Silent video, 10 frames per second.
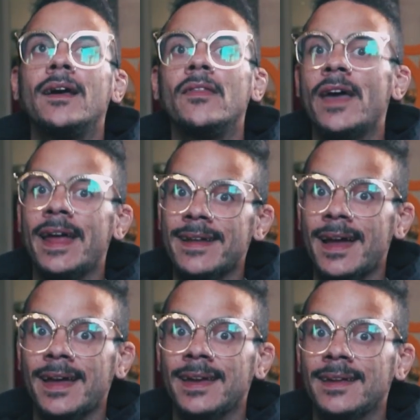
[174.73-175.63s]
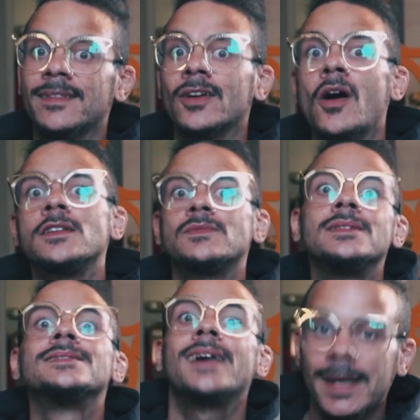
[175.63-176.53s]
that night, the gauze
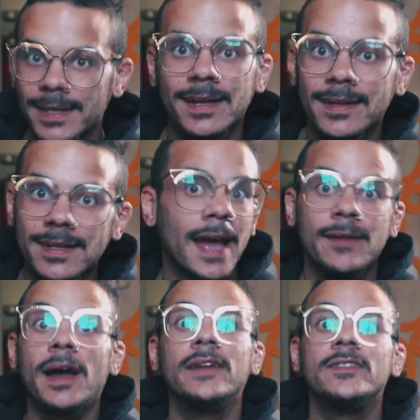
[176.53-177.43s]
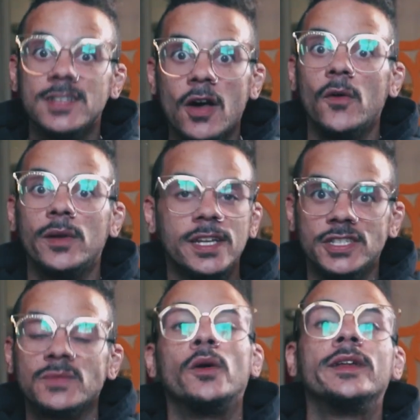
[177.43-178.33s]
decided that it had a mind of its own and it
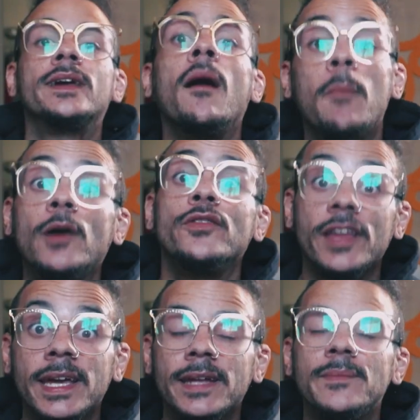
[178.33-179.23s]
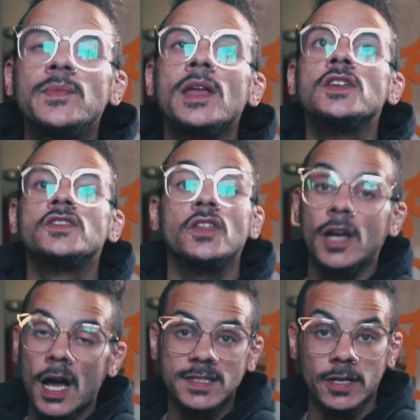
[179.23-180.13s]
just wanted to come out then. So the
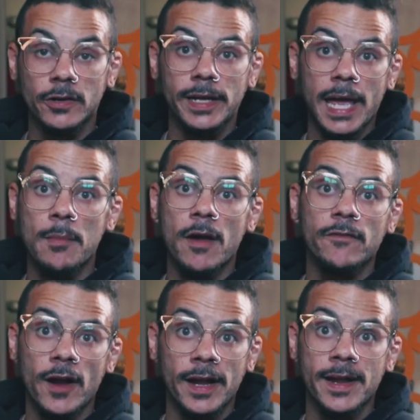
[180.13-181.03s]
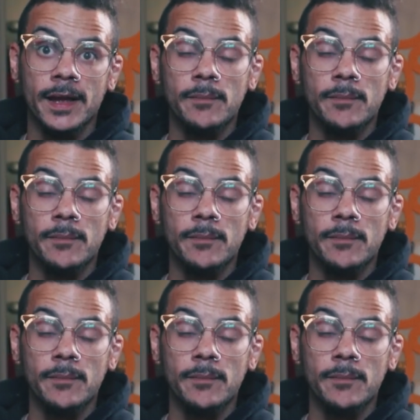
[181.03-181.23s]
gauze had already came out Friday night.